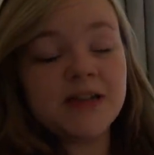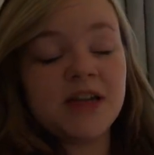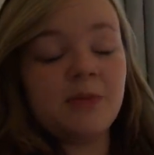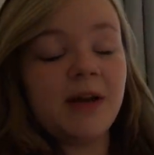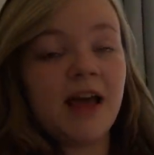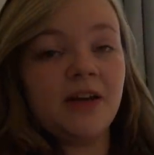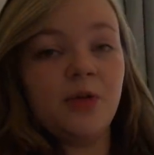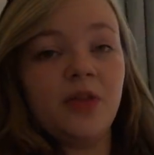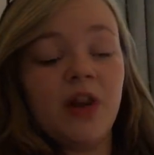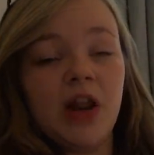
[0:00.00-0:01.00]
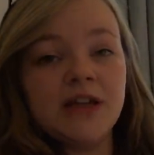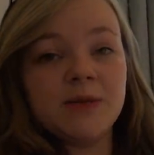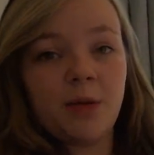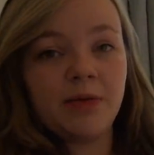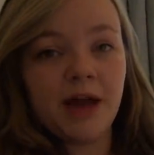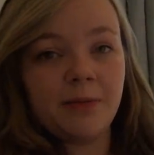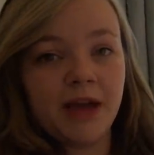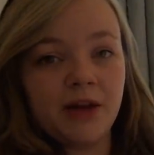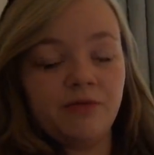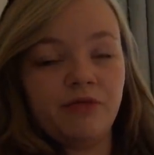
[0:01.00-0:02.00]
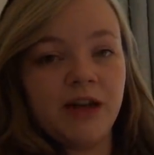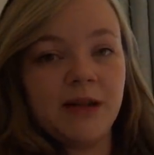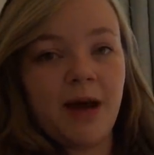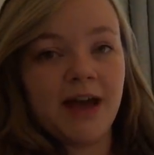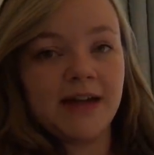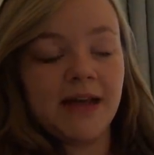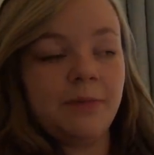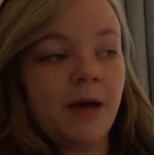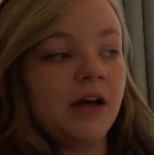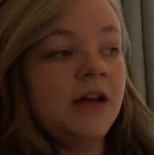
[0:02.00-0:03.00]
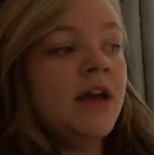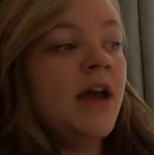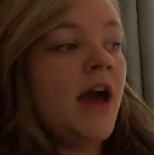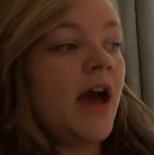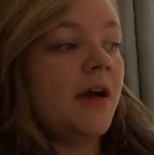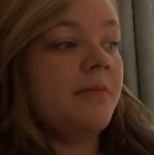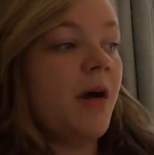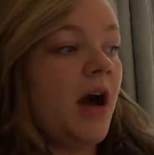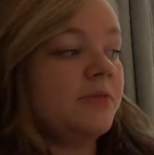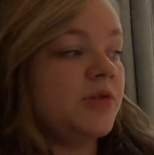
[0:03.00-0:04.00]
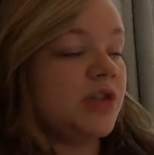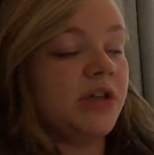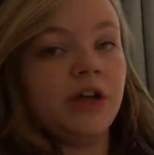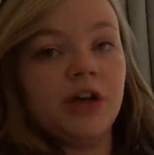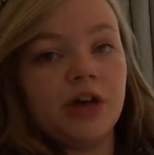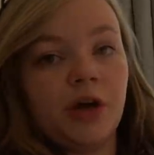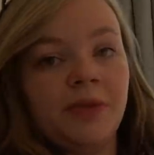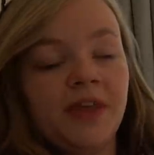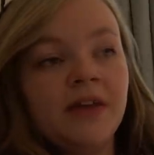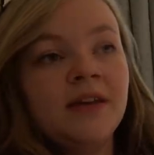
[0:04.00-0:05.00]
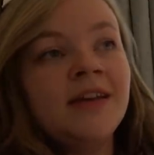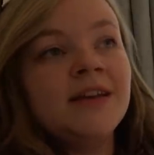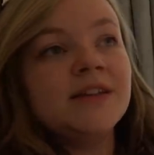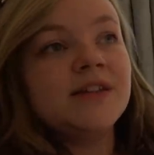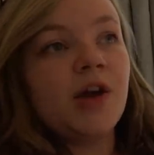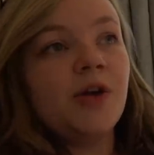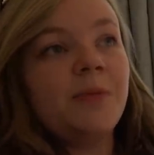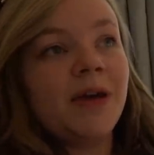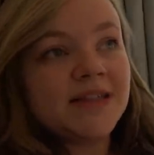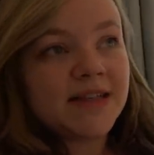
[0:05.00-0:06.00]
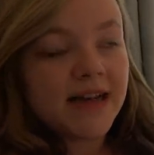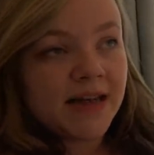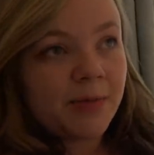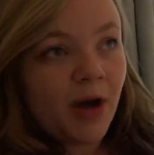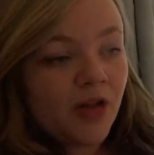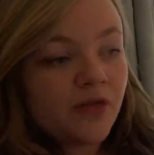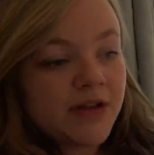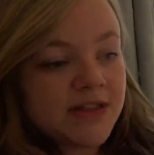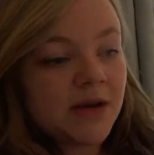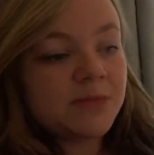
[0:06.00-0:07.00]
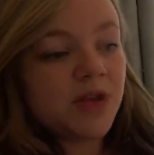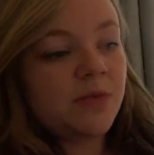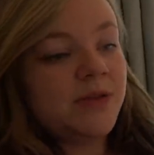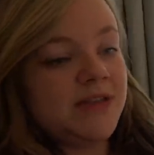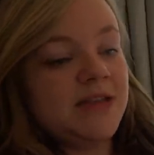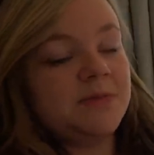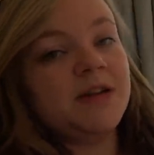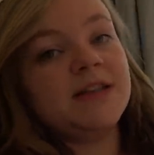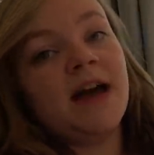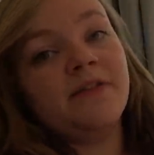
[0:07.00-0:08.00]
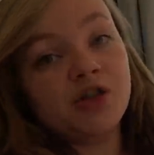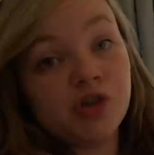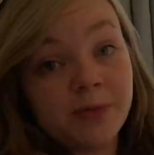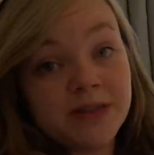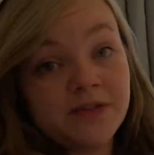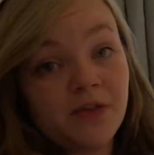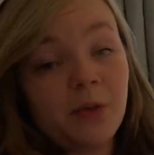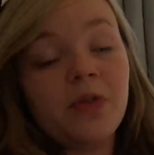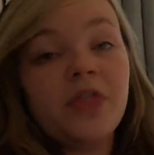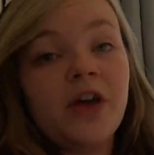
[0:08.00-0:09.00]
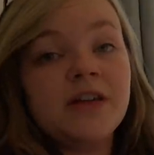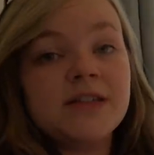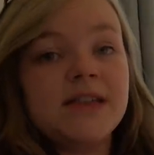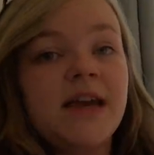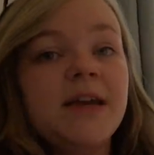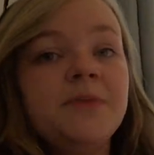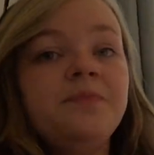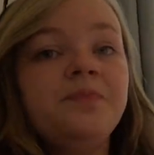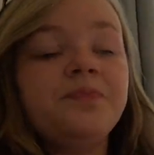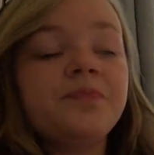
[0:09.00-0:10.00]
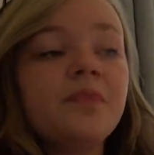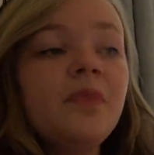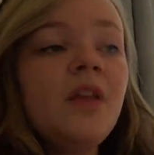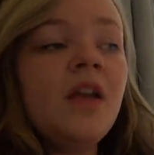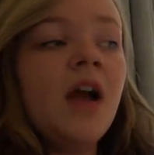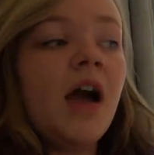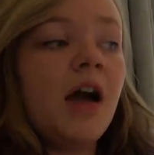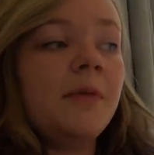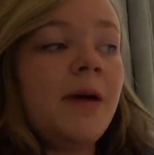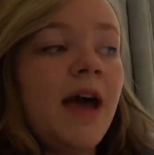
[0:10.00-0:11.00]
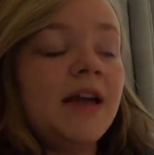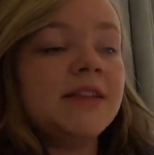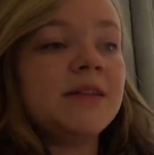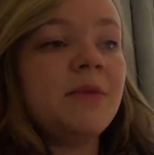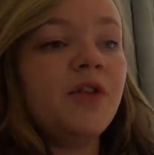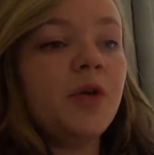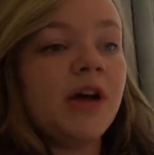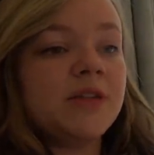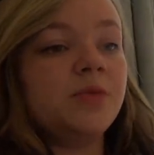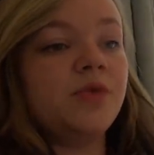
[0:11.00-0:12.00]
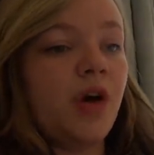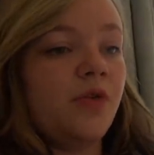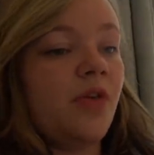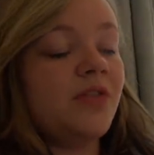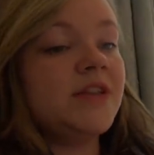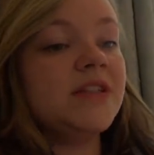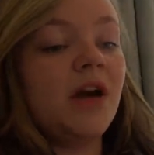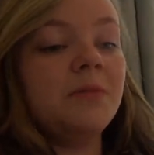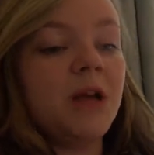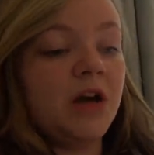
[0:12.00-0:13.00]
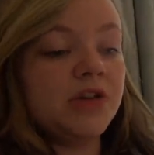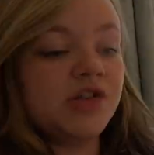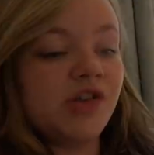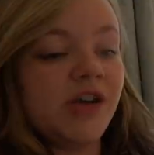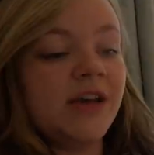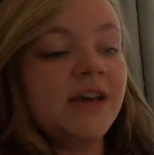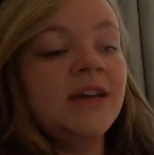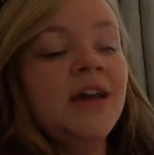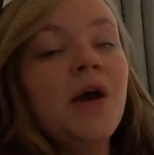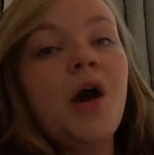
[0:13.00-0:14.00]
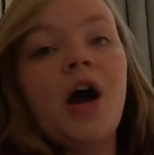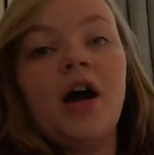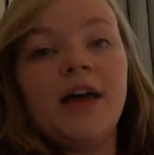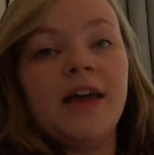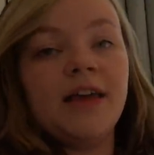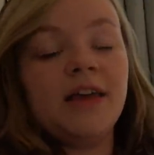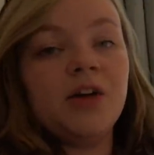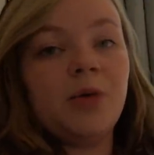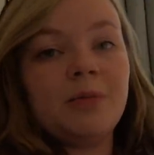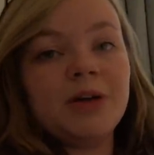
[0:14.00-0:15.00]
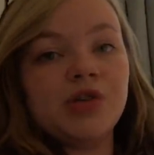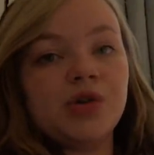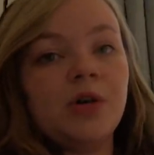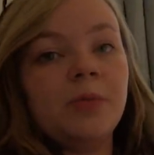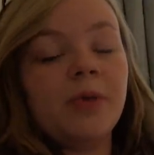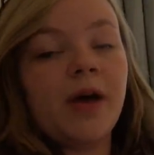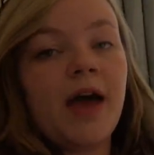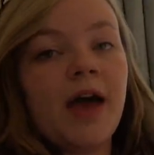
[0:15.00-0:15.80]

a terrible angle and the light's probably coming in really badly, but I'm just gonna go with it. So basically, part of the reason I'm so busy is because I have a job interview on Thursday. And some of you guys will know that this time last year, I quit my job,